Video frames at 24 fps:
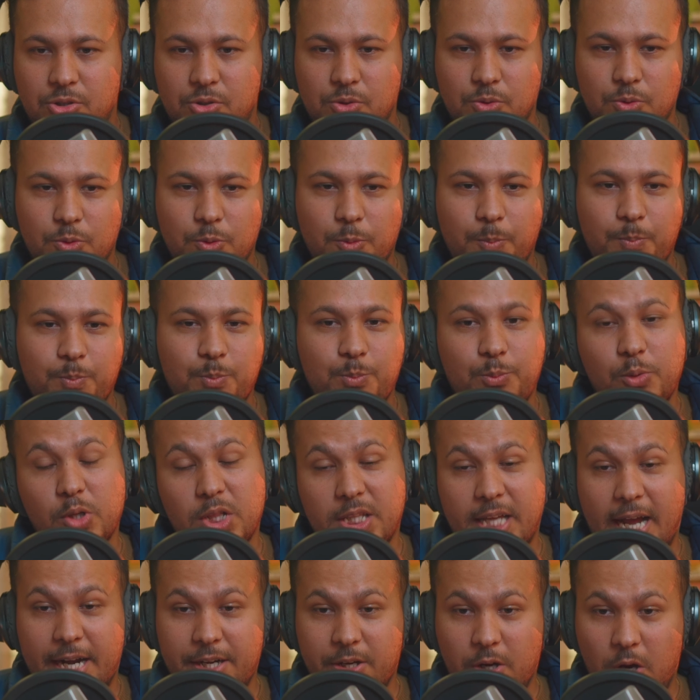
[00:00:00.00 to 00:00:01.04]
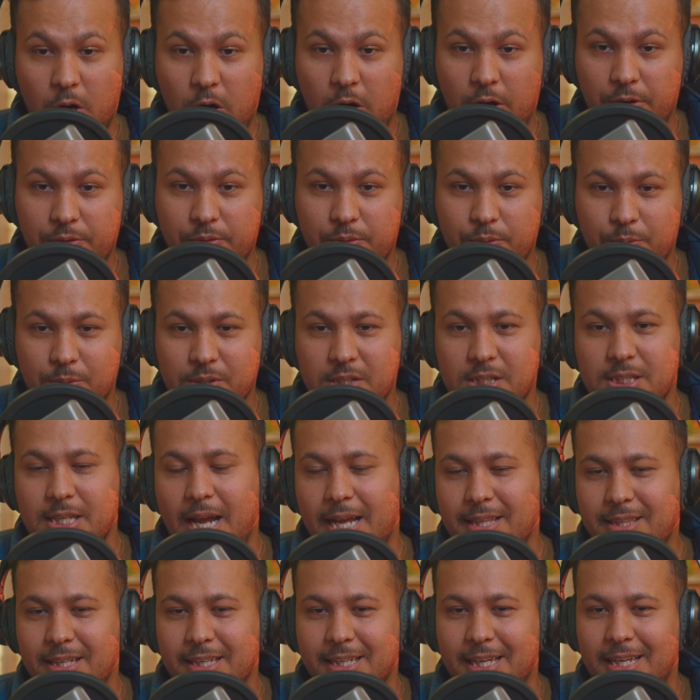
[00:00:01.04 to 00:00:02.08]
to pull that off, which is,
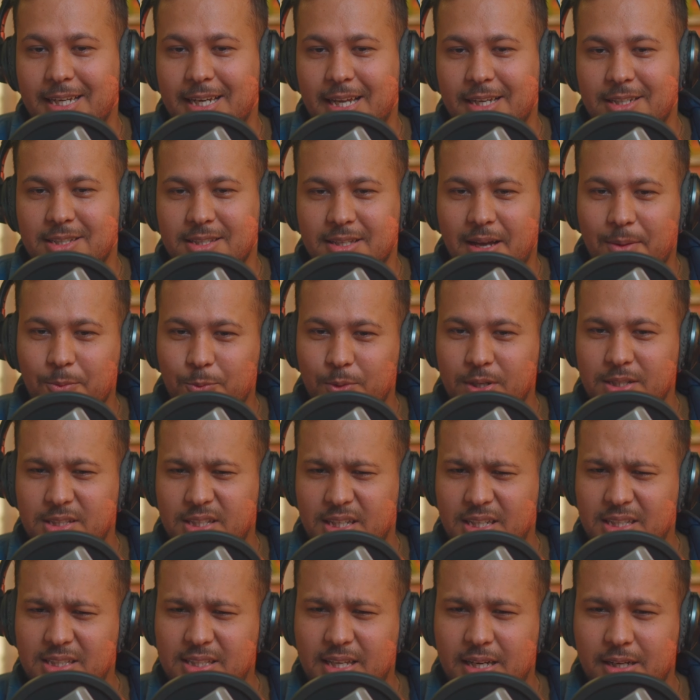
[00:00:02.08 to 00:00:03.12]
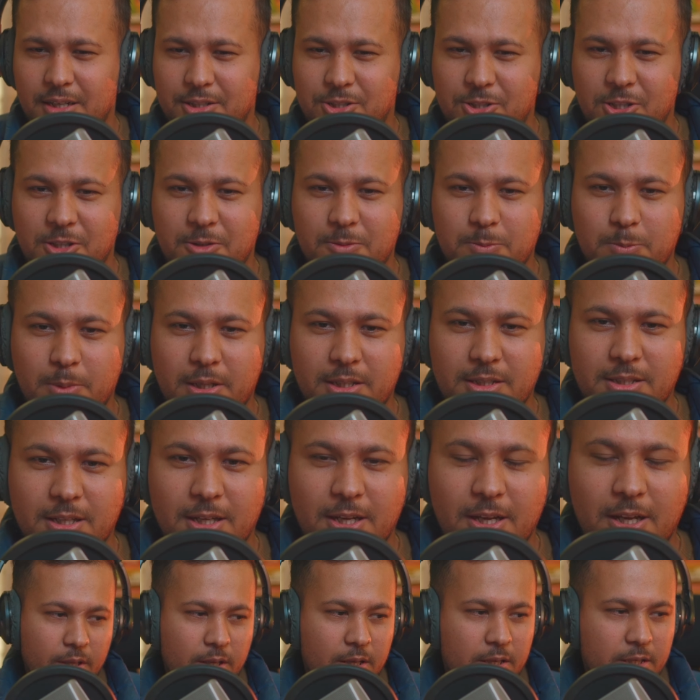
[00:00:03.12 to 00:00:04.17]
I think, in some ways is an achievement,
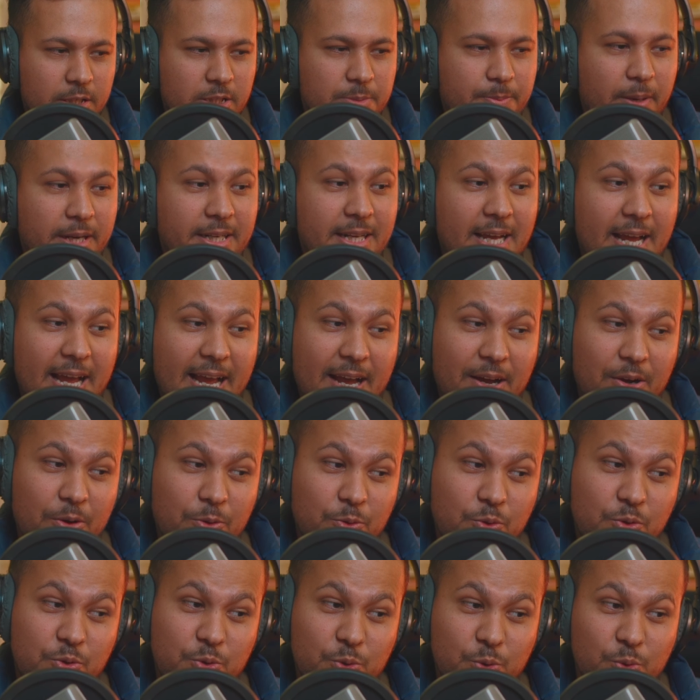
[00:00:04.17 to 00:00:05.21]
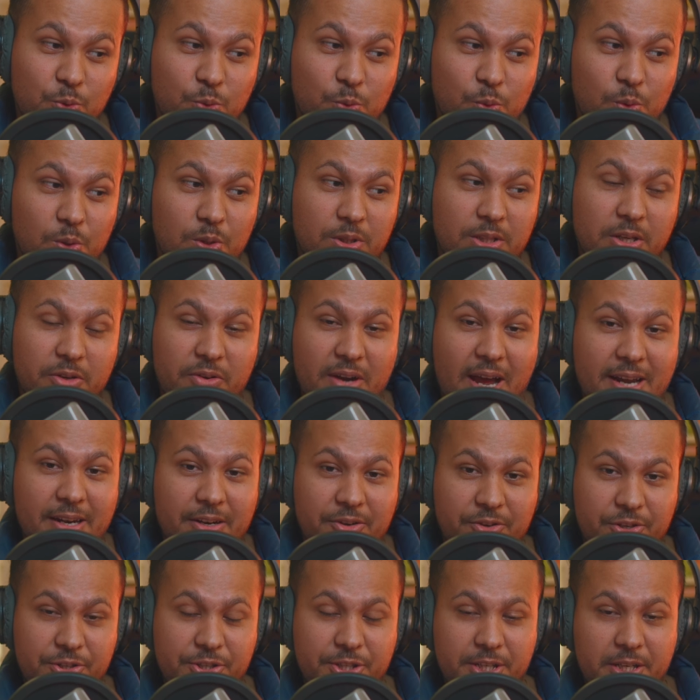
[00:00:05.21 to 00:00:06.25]
despite how cruel the Rana
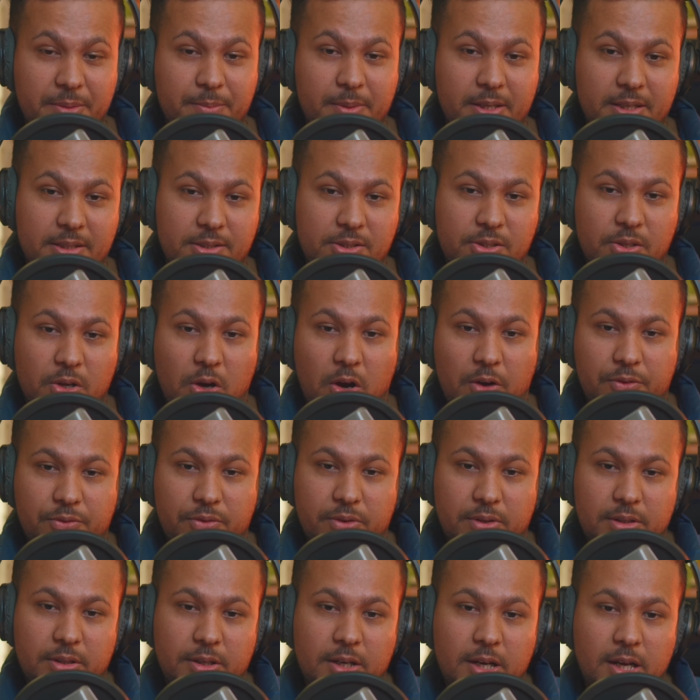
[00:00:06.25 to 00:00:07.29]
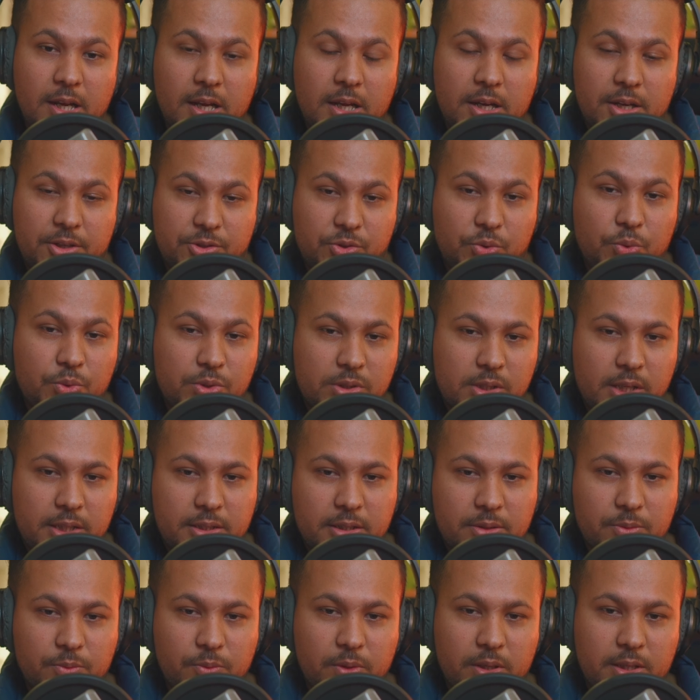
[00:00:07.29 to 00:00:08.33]
regime is often
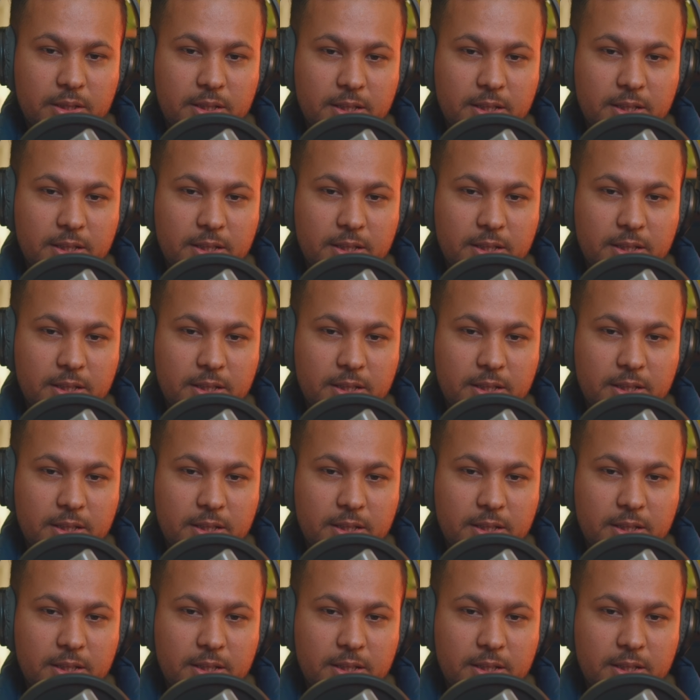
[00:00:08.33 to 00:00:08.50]
associated with.